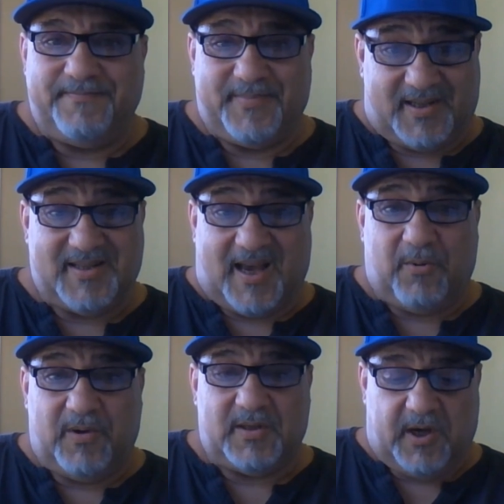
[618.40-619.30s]
because I
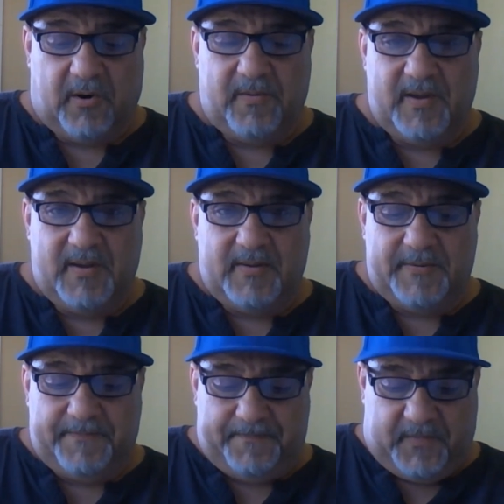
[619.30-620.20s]
will know.
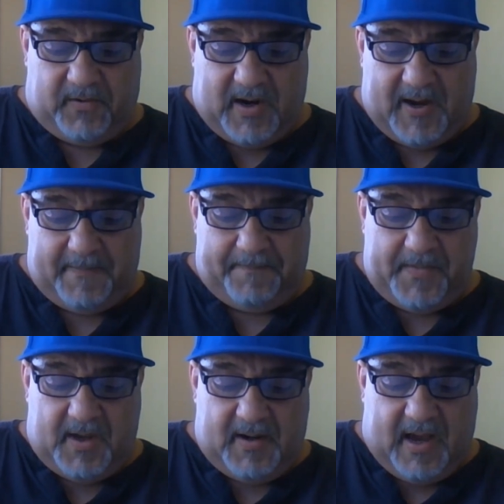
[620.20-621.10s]
All right?
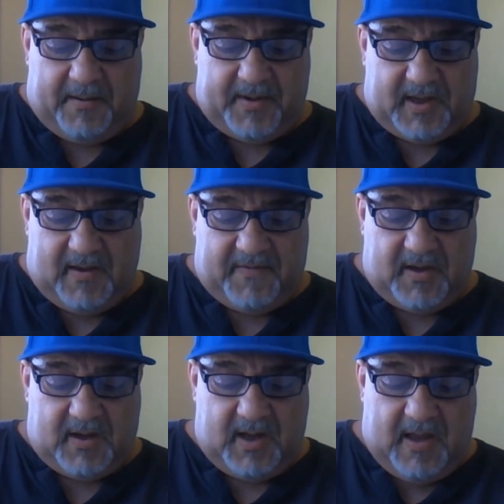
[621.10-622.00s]
Now I'm going to give
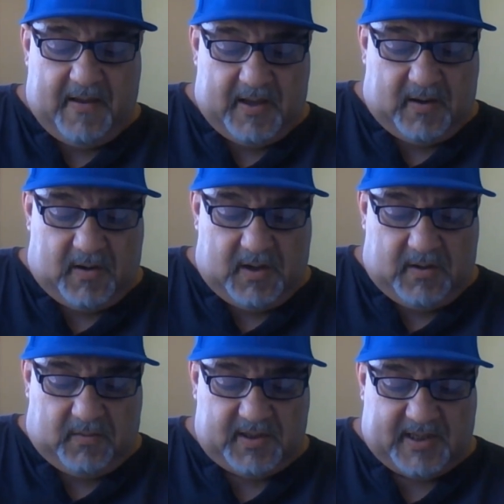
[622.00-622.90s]
you,
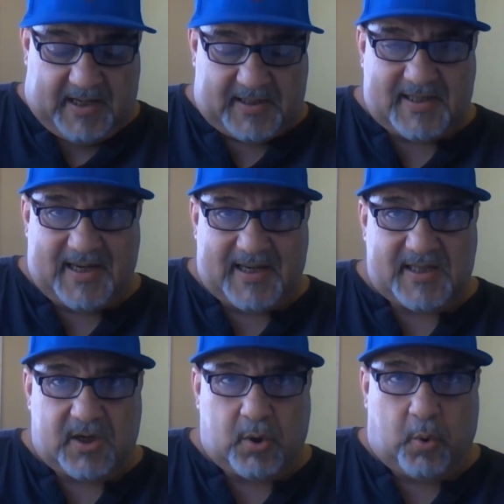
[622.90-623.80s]
what is that,
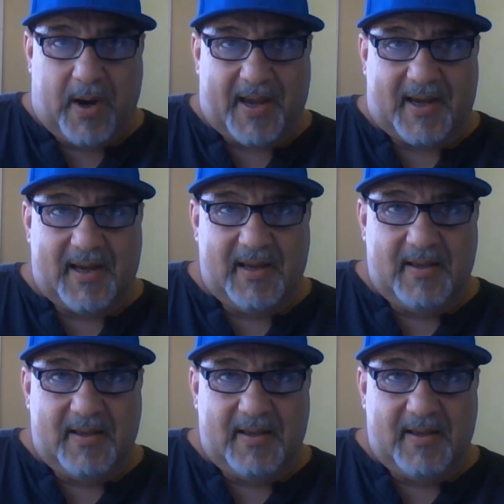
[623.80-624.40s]
six quick